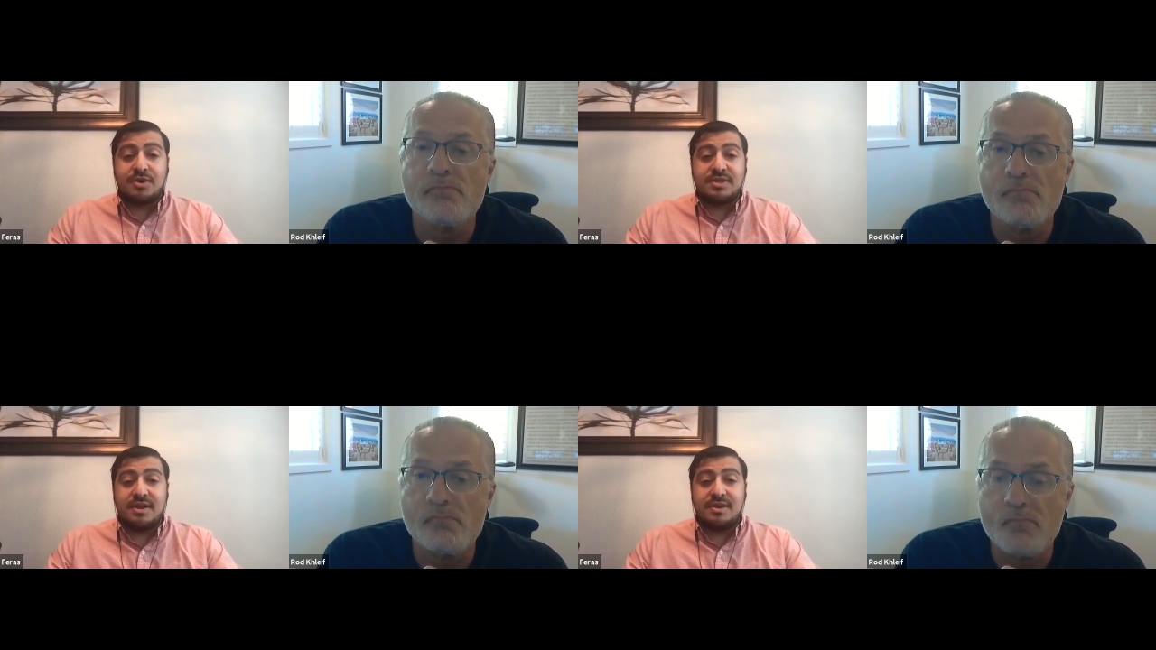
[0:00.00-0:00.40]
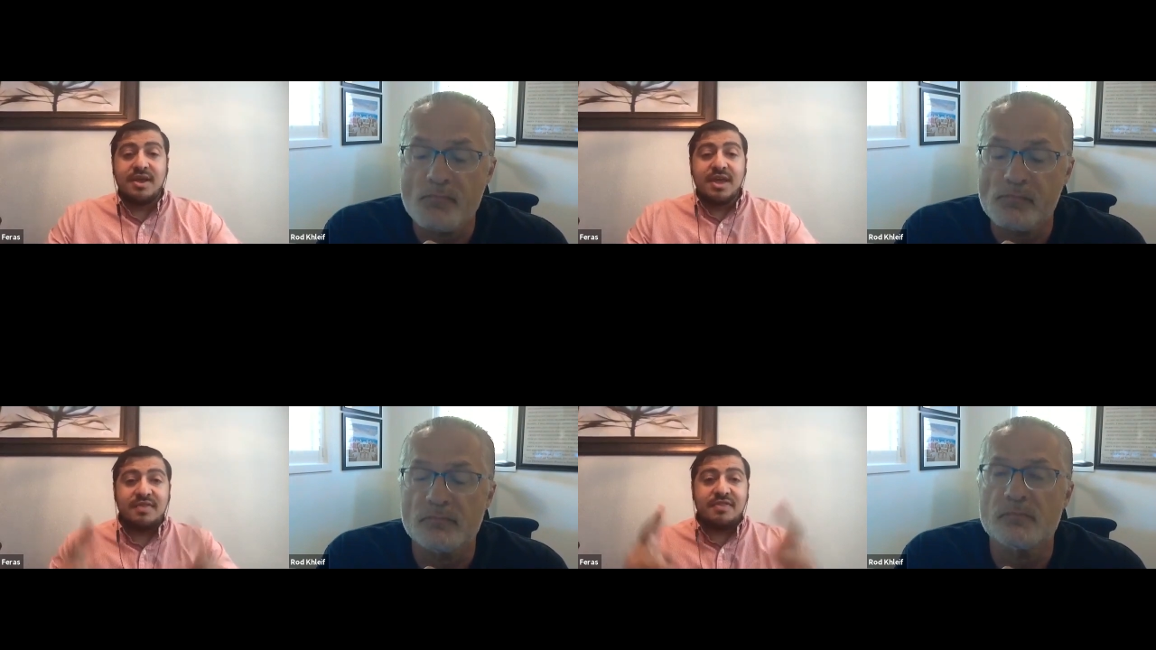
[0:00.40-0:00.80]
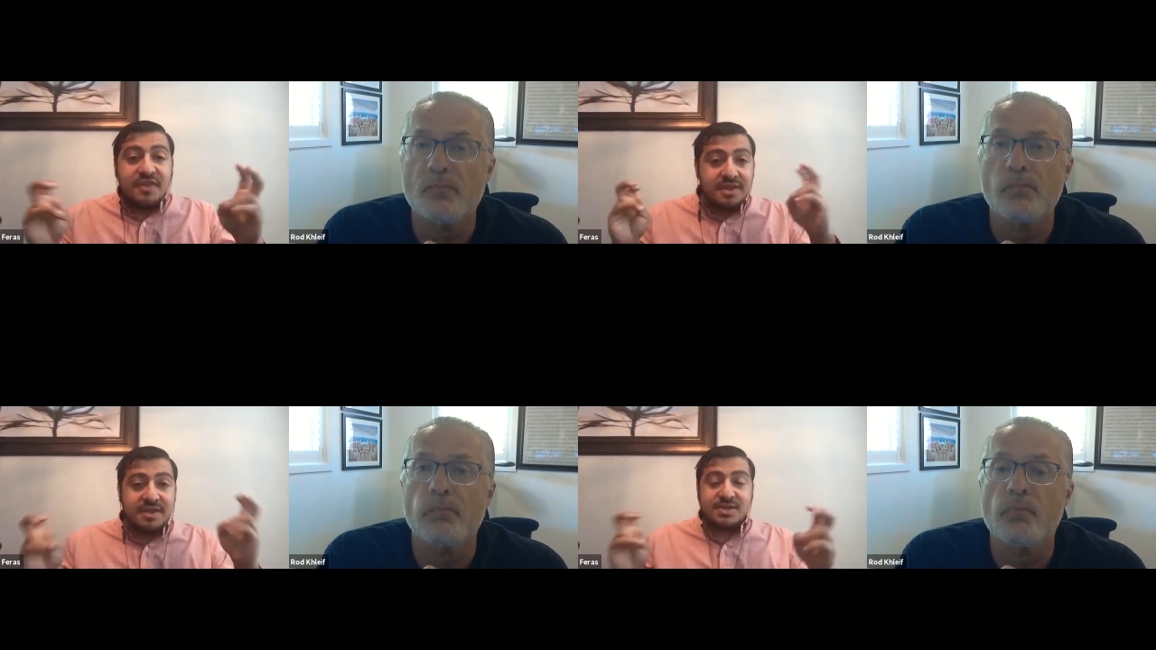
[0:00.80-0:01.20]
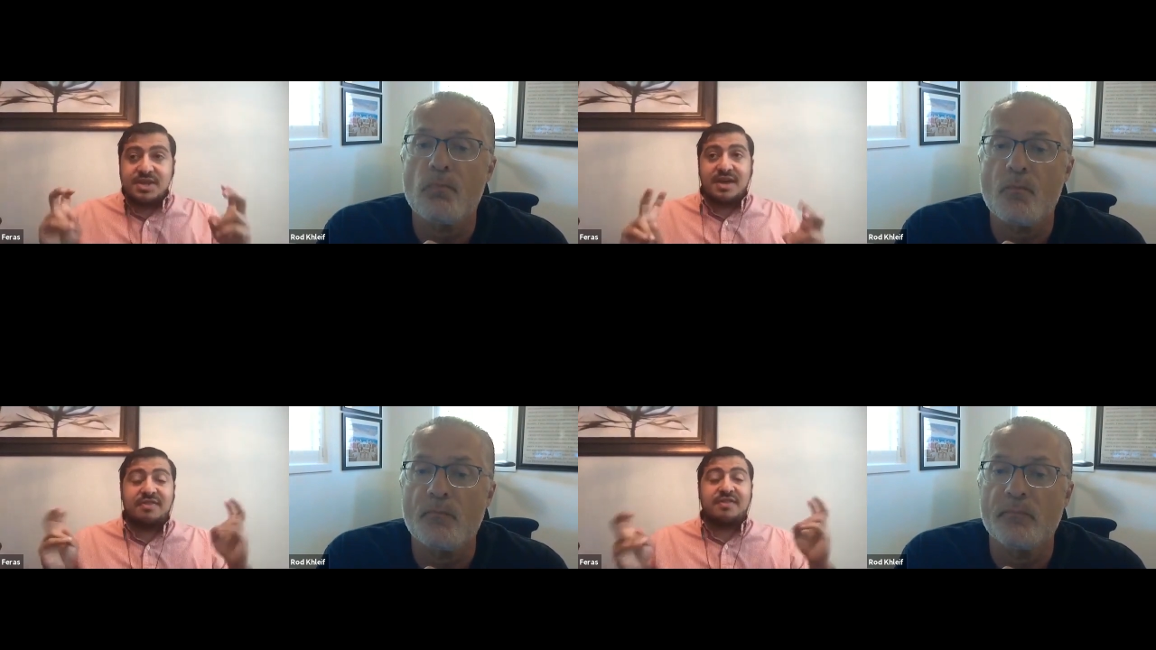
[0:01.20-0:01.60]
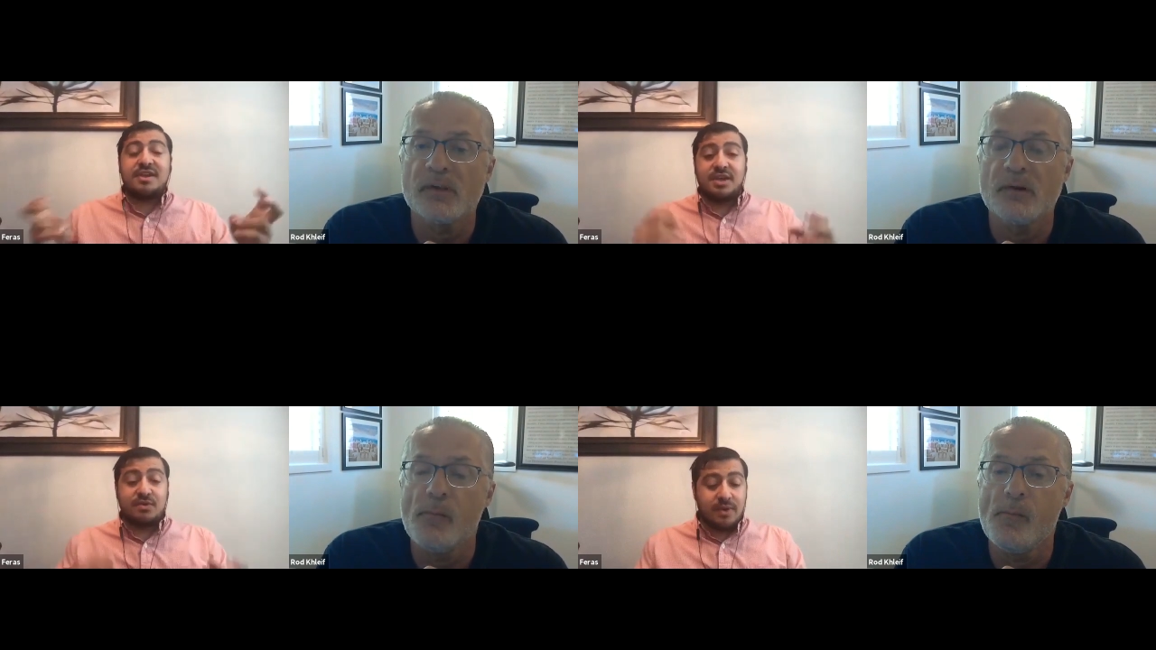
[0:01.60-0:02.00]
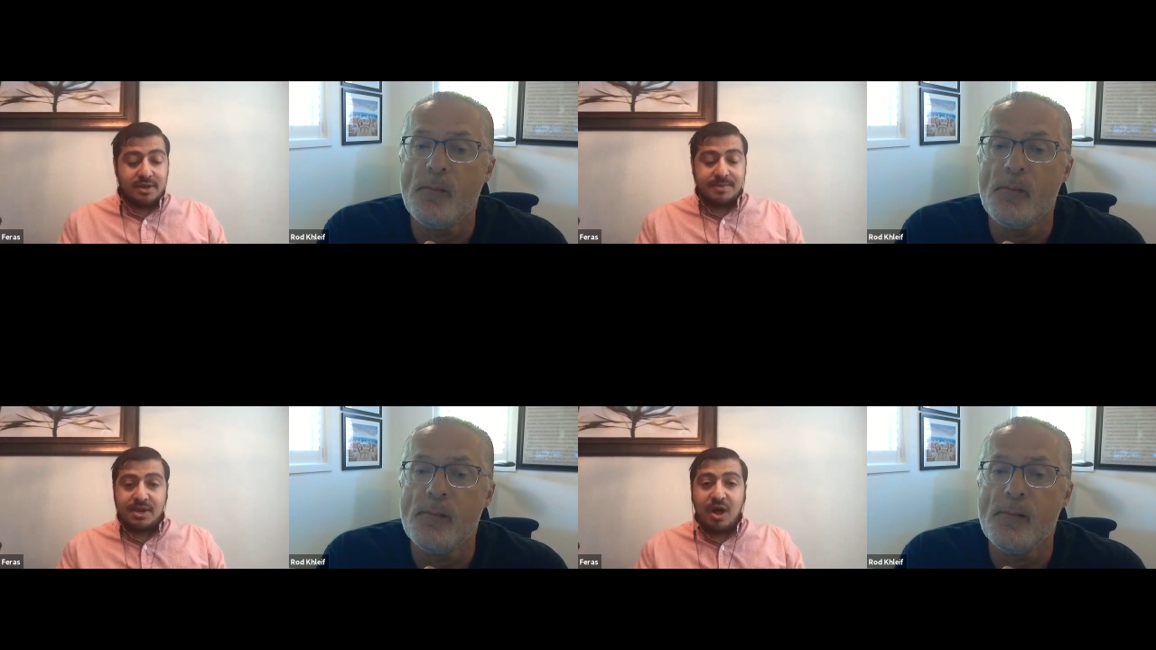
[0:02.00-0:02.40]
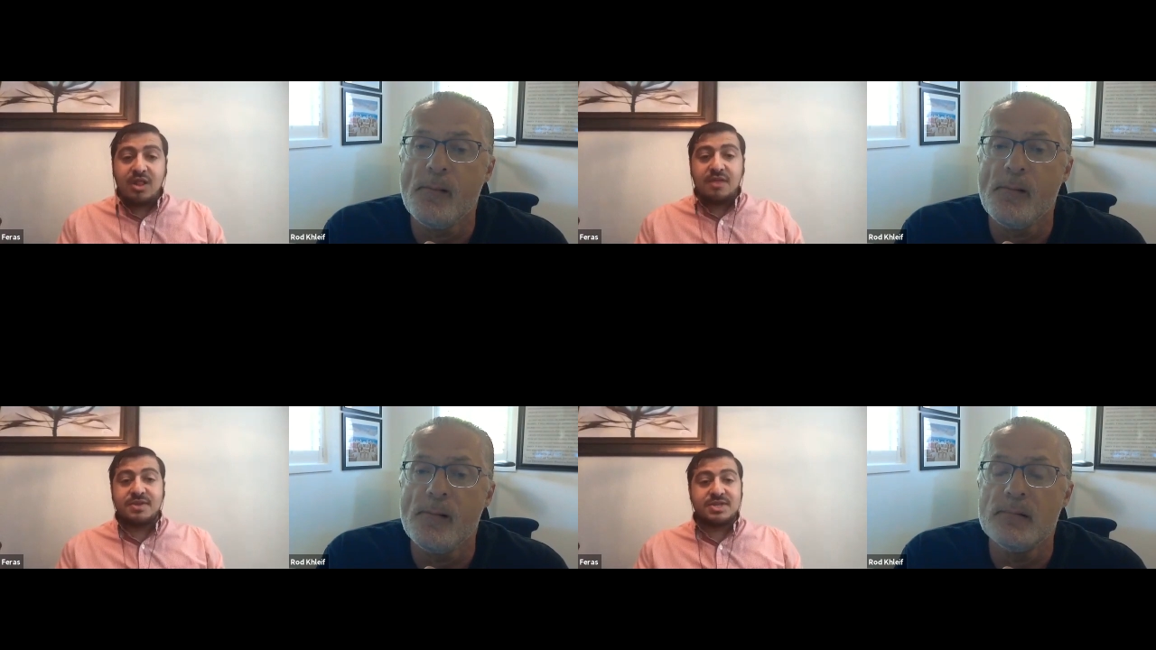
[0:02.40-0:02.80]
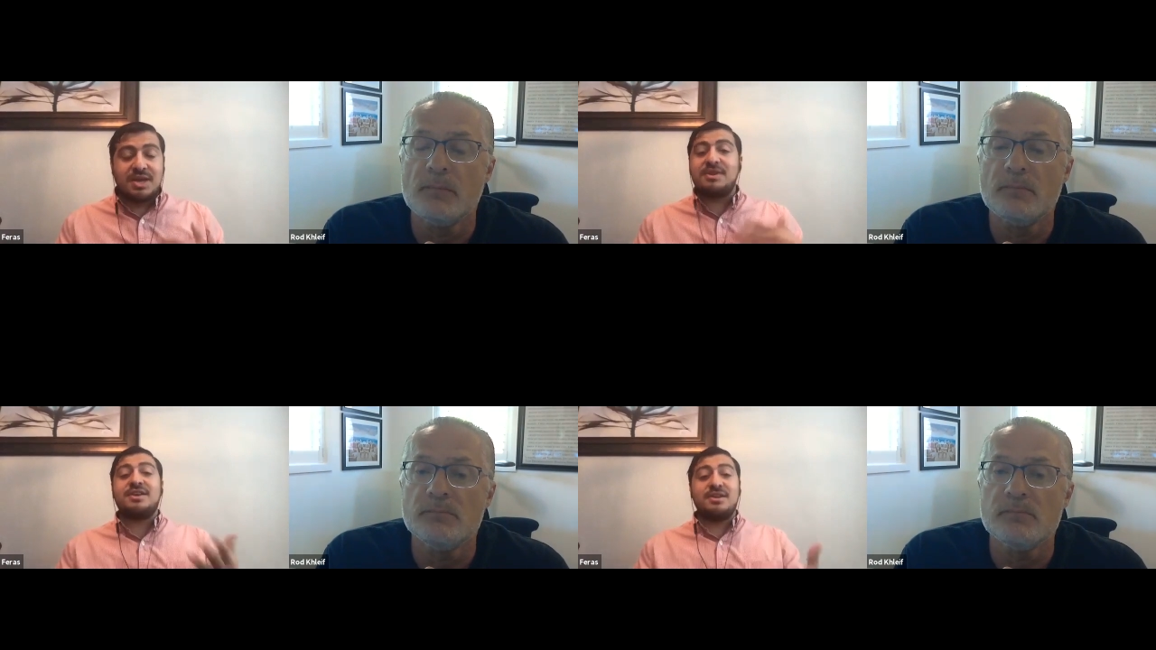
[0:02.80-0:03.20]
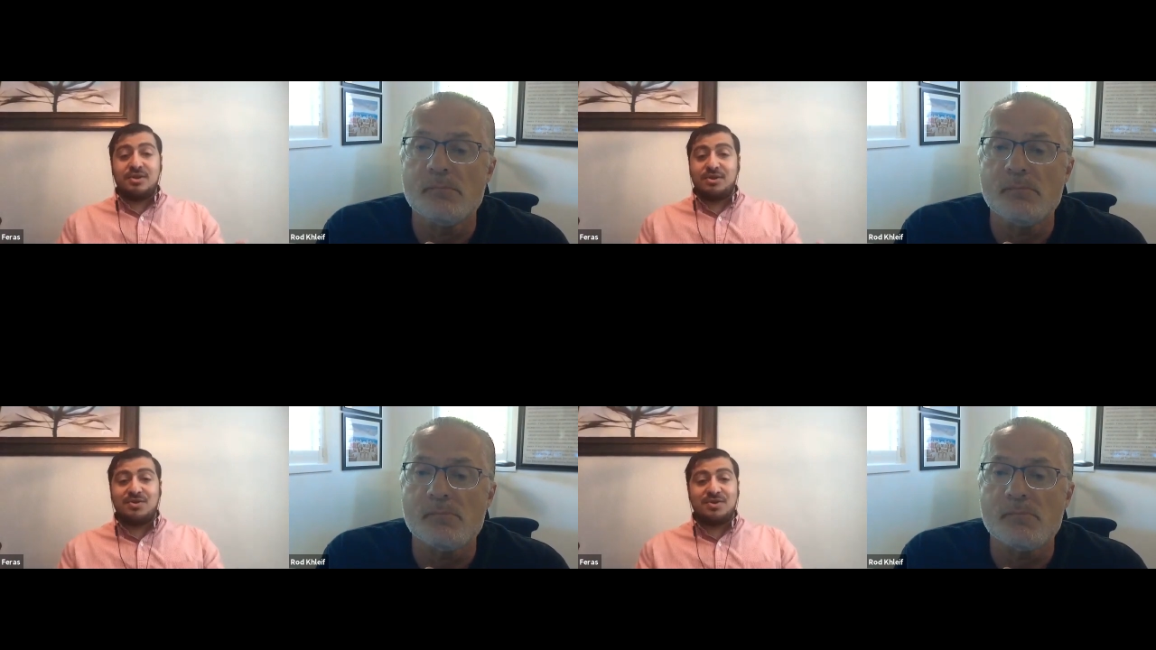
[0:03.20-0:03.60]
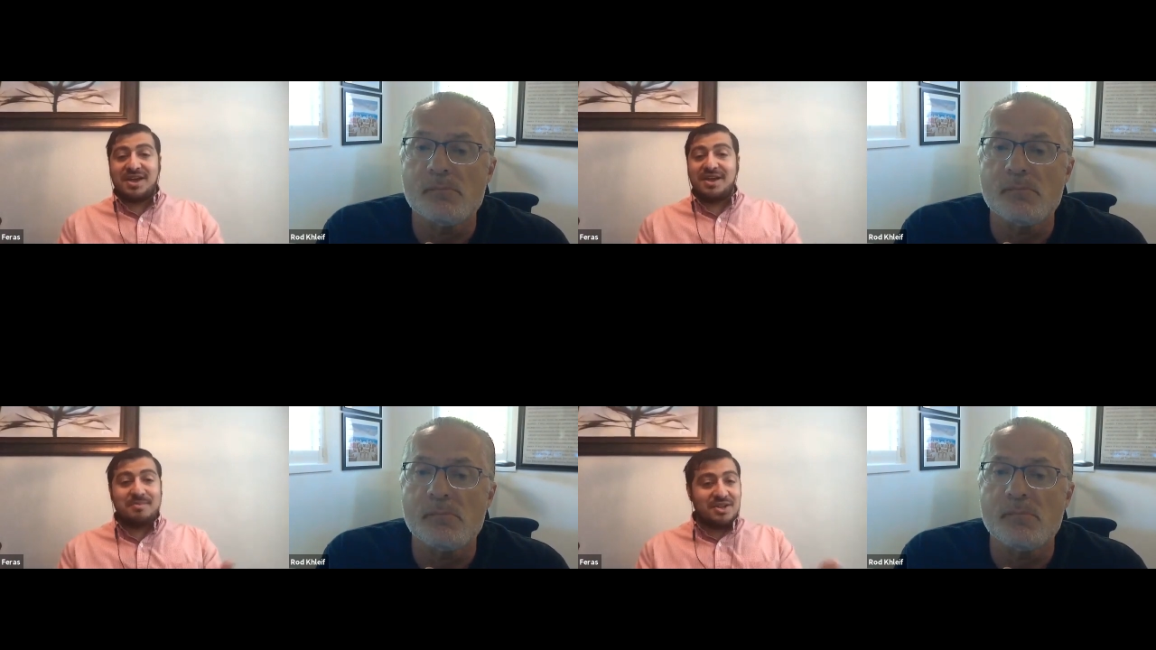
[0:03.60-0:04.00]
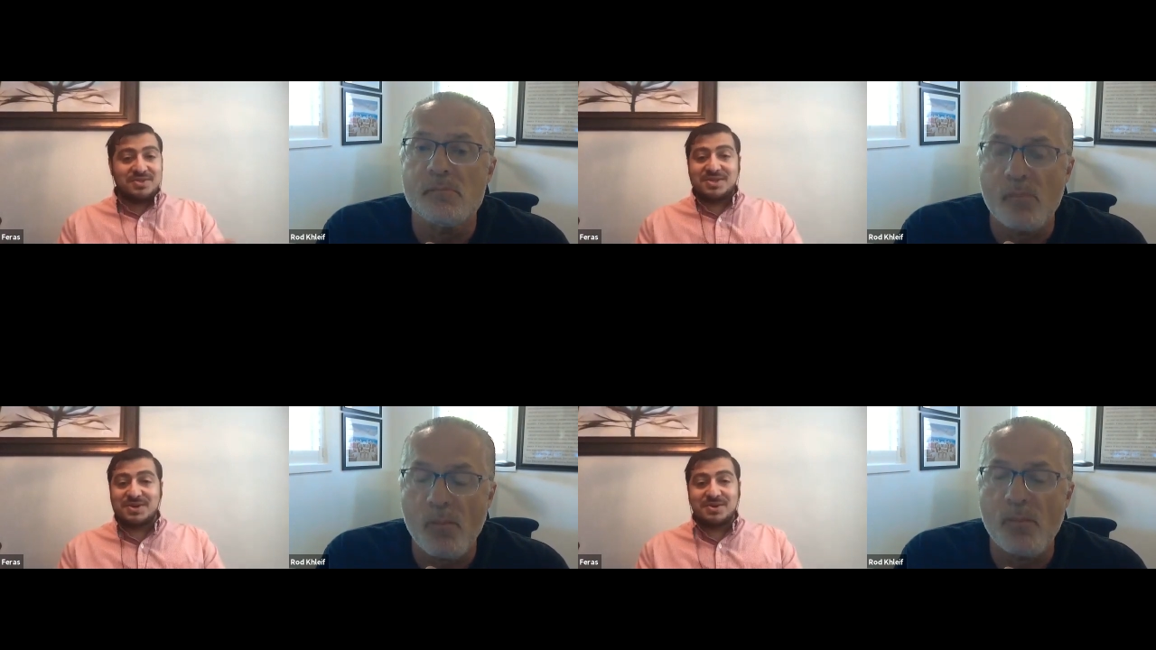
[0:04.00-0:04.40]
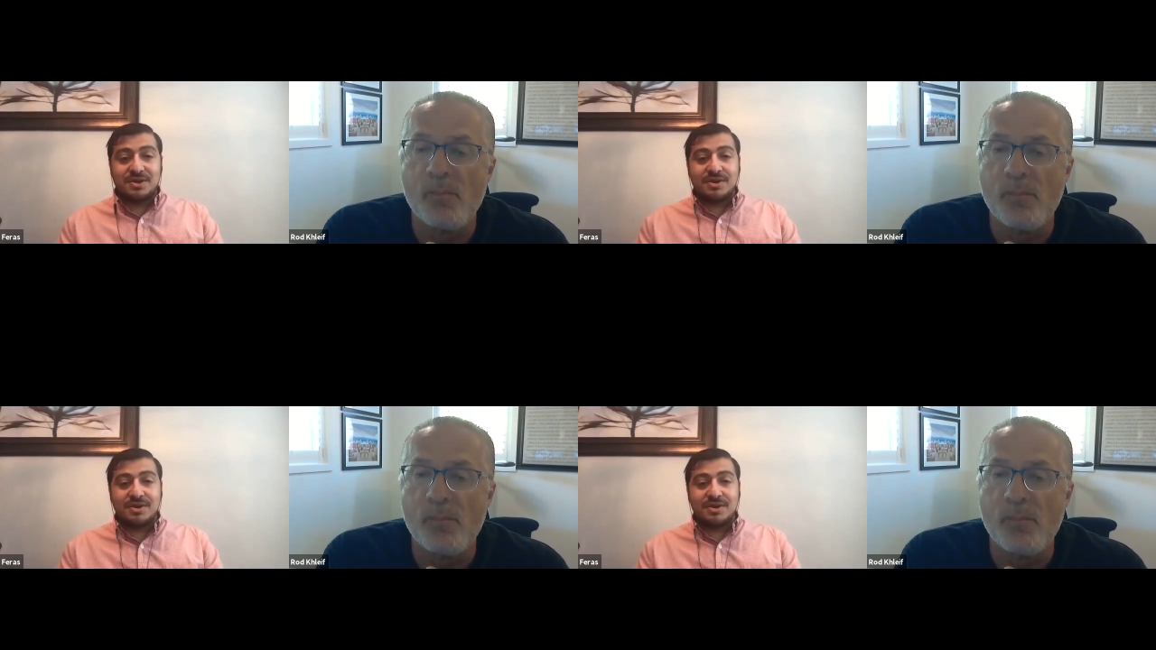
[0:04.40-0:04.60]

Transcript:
Speaker 1: And and think is not thinking, right? I mean, all of this. I'm an analytical guy. I mentioned this earlier.